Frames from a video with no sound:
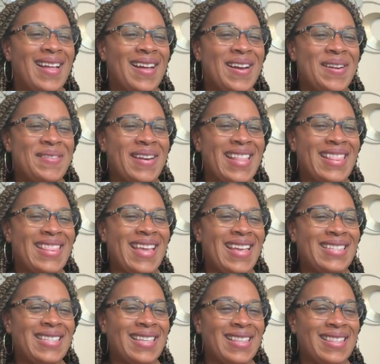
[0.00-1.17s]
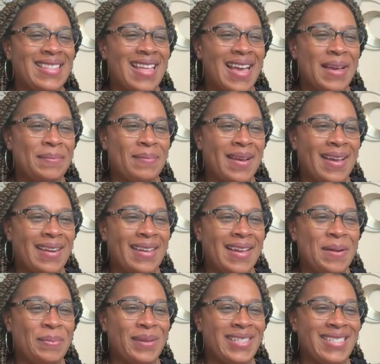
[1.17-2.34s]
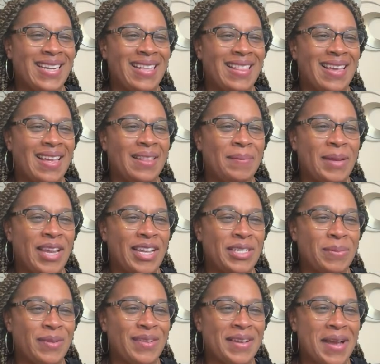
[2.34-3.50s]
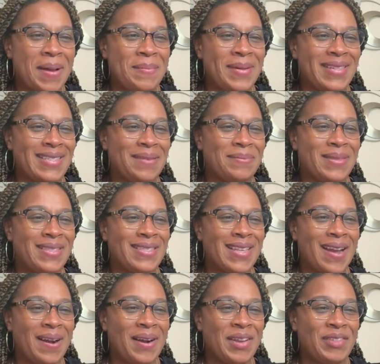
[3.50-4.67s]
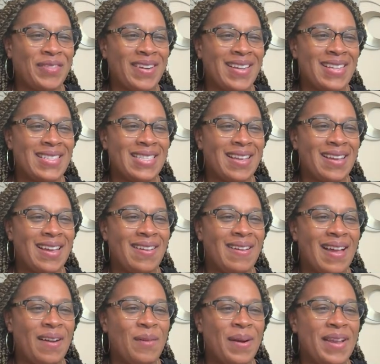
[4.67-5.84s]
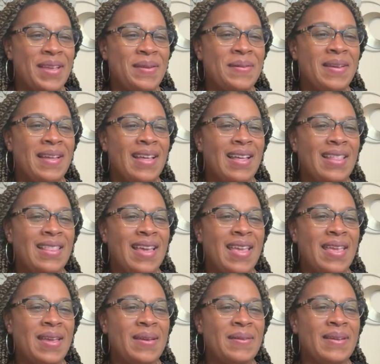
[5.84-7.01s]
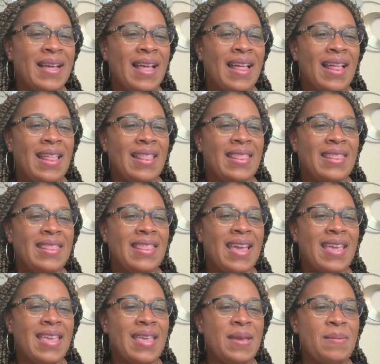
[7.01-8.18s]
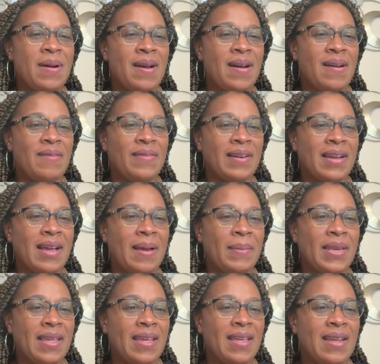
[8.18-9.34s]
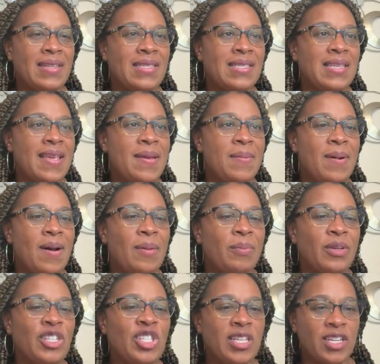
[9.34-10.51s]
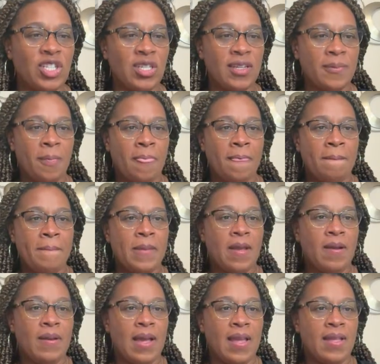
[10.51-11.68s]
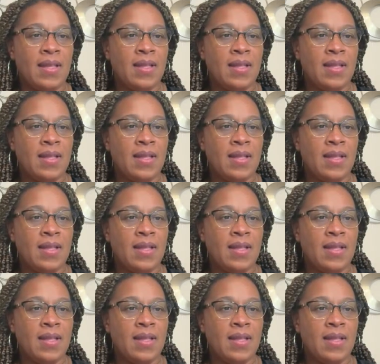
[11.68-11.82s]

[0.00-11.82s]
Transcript: All right. Thanks a lot, Monica. I appreciate that. Let me catch up on comments. I'm sorry, friends. Oh, how are you? Thank you. Thank you all for coming in. I see you all. Appreciate you. Okay.